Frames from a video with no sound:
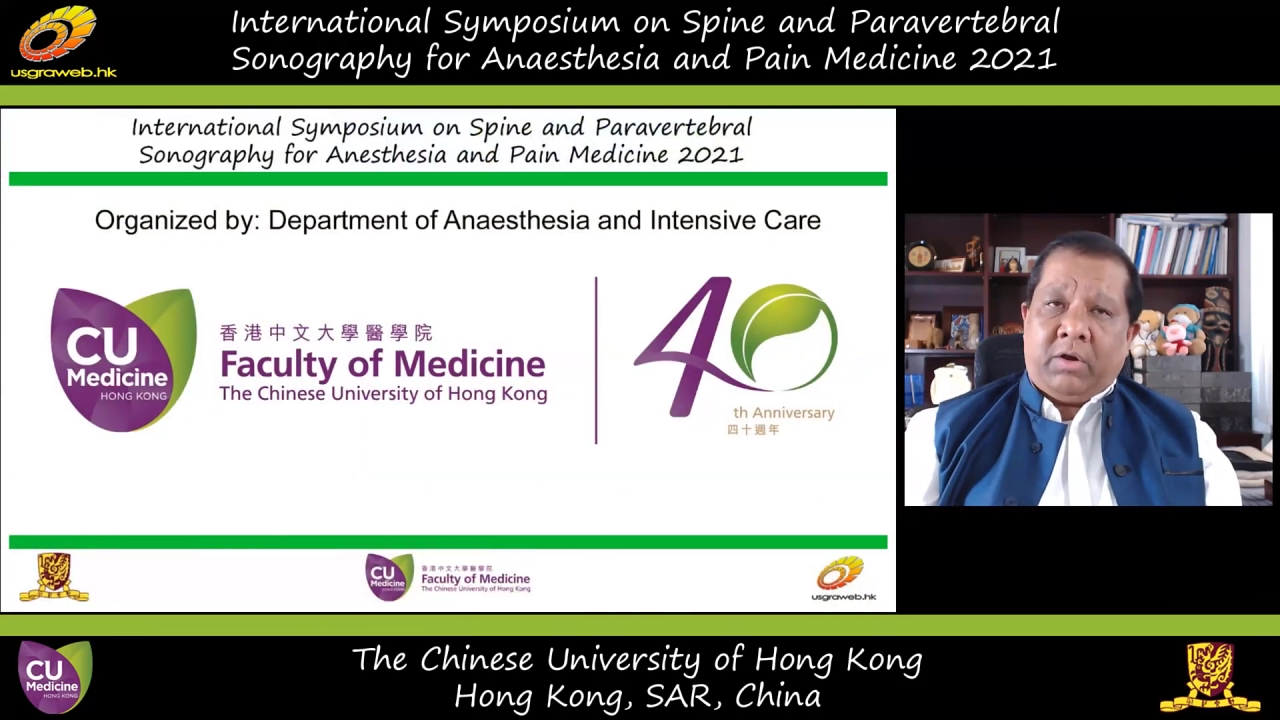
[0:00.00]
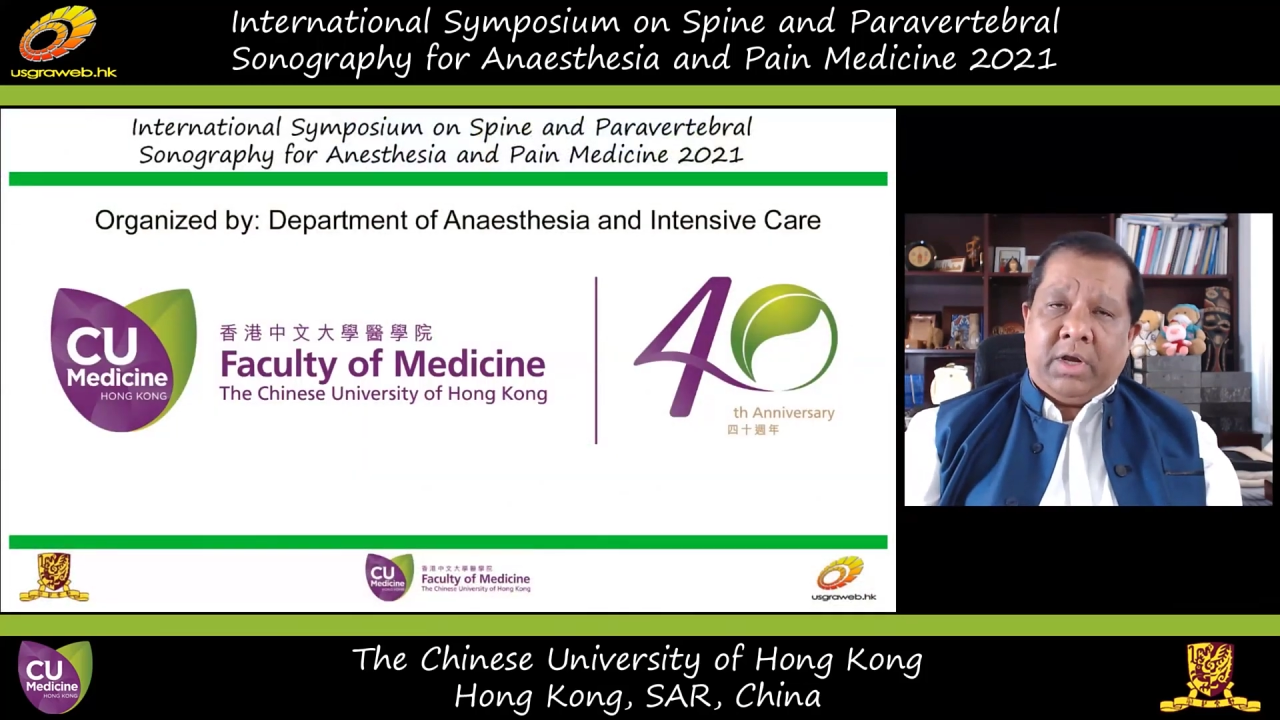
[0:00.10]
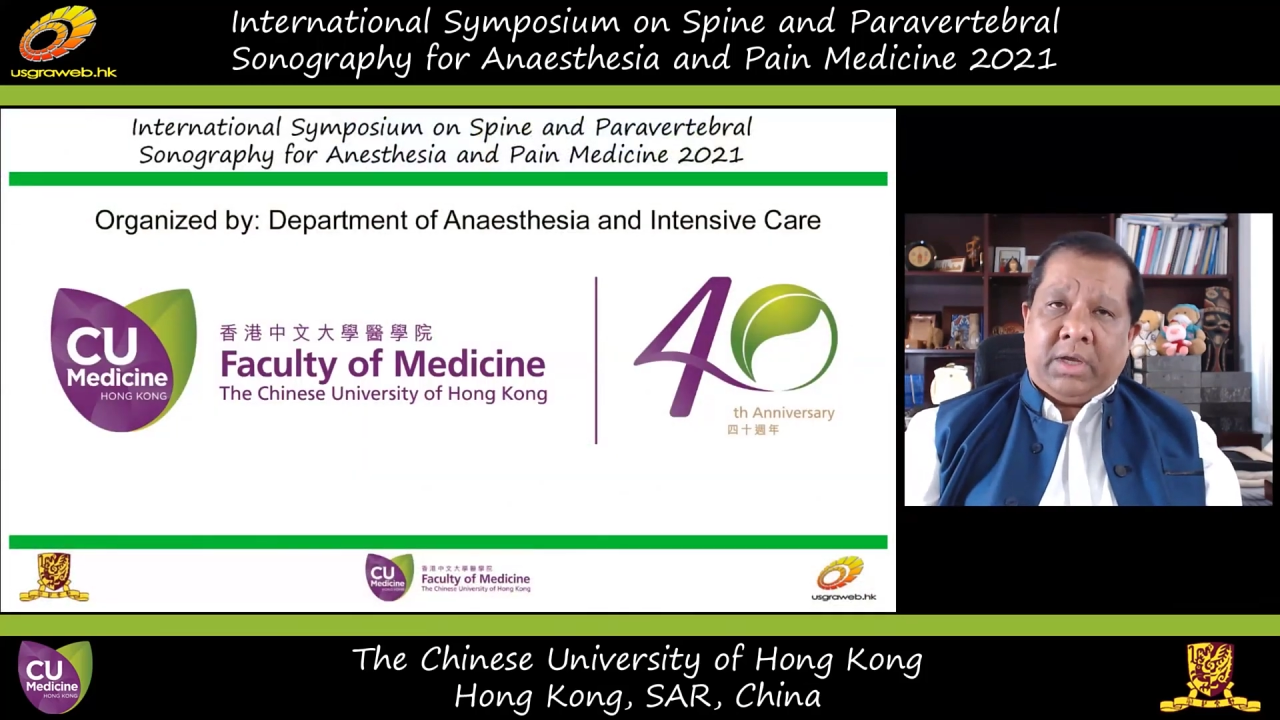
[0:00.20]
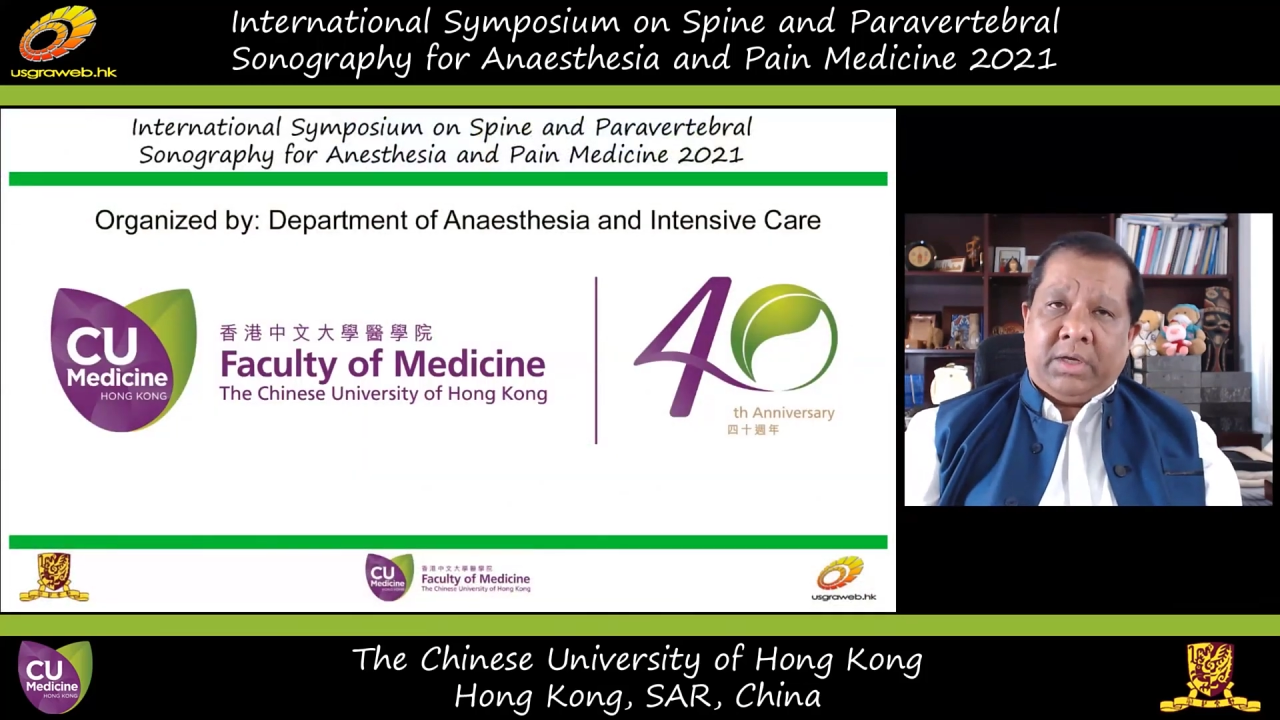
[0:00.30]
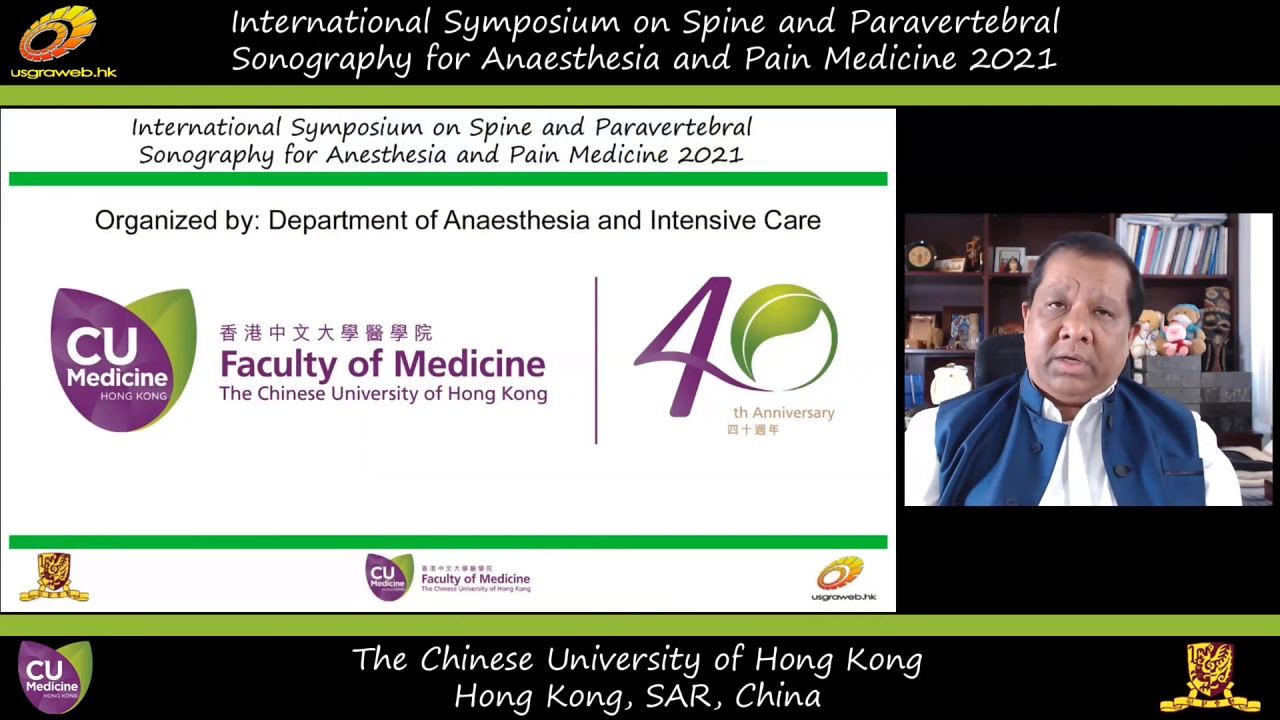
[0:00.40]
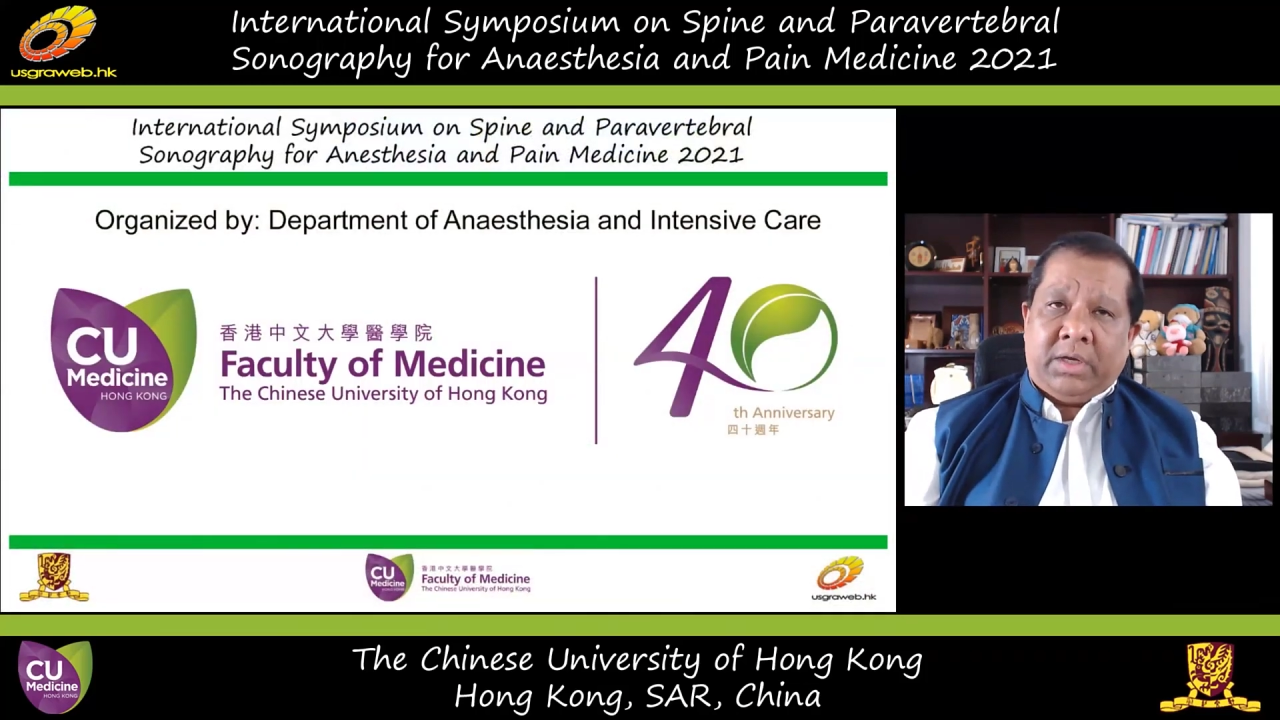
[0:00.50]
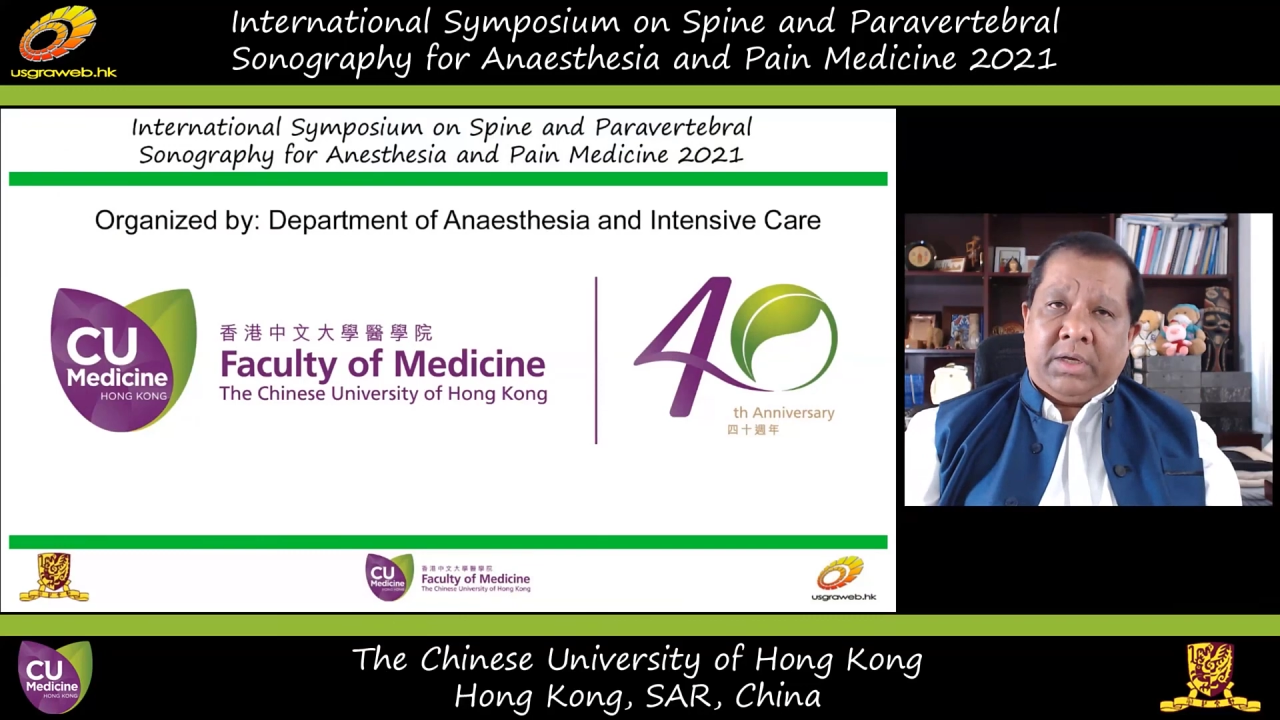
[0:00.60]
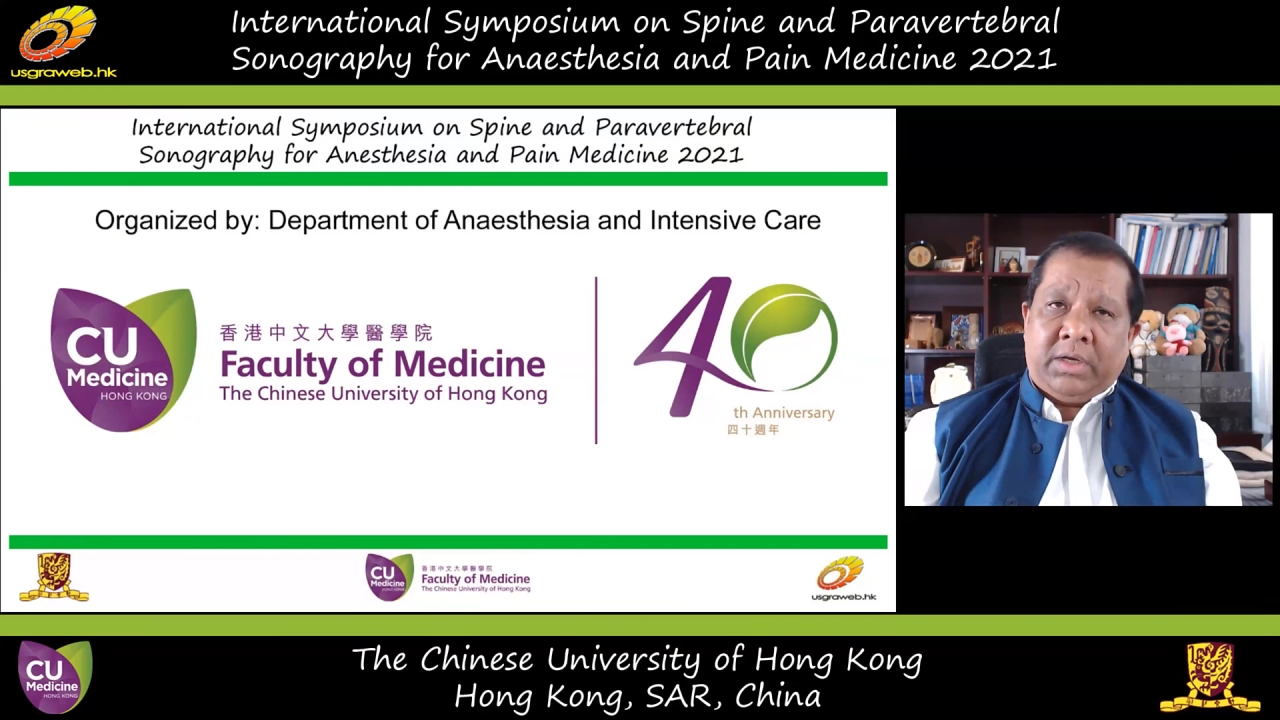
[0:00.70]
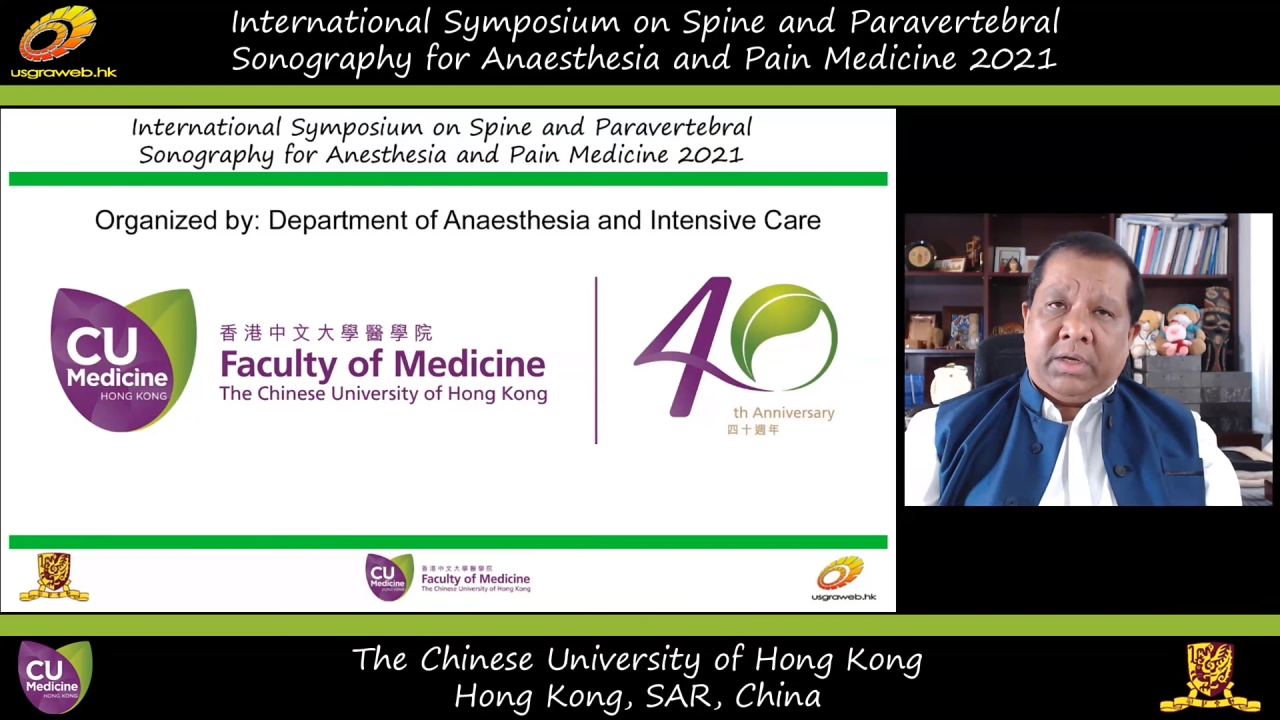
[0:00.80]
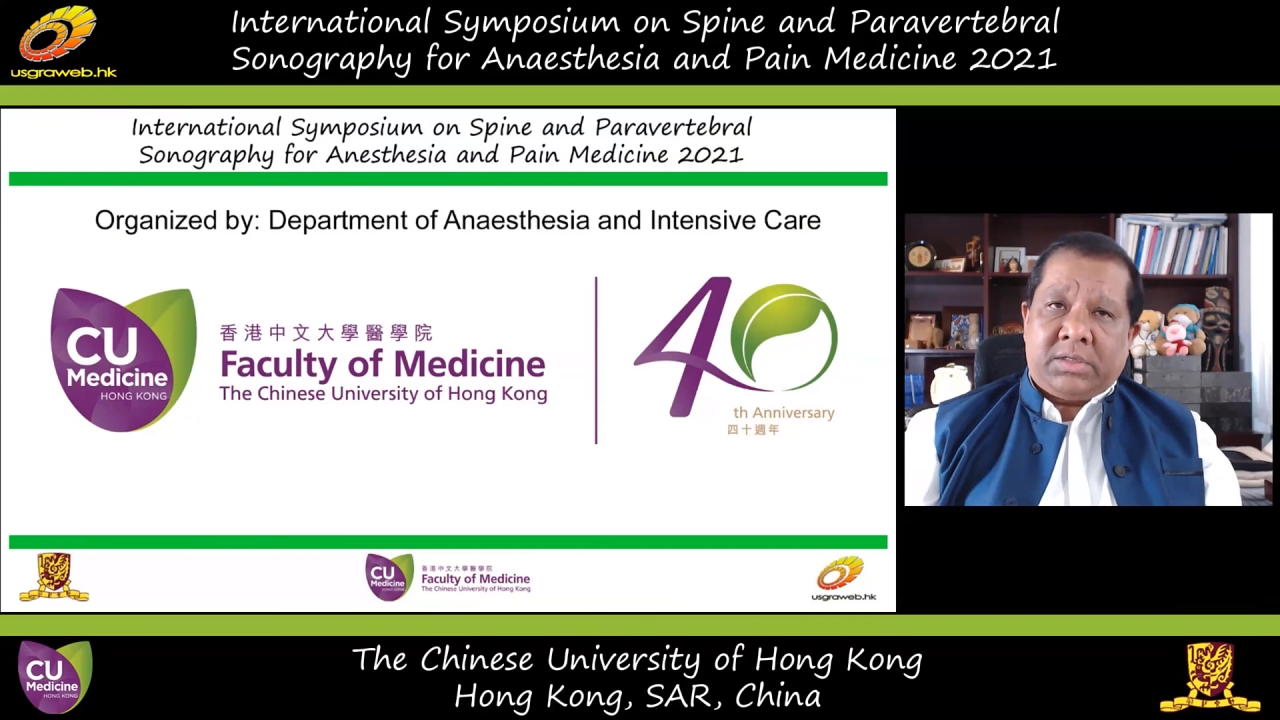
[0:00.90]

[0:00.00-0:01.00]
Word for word: organized